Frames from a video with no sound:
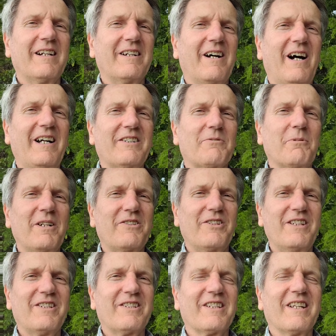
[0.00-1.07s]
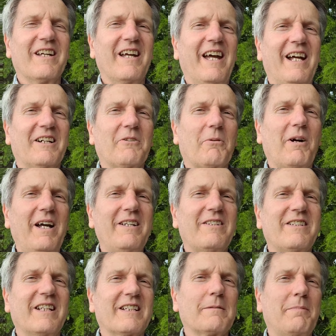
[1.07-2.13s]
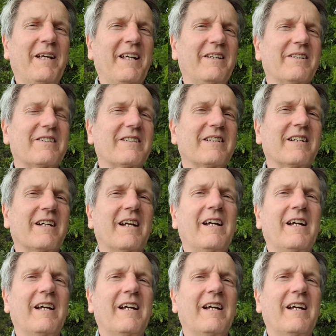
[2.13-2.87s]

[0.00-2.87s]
God's riches at Christ's expense.